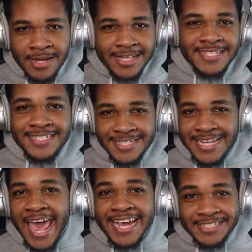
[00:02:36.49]
Like this is just
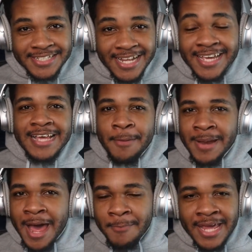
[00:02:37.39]
actually like, I'm
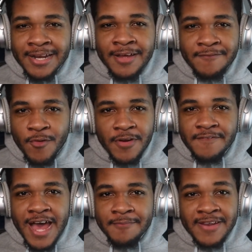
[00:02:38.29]
not making a
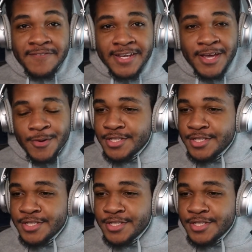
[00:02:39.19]
45-minute video.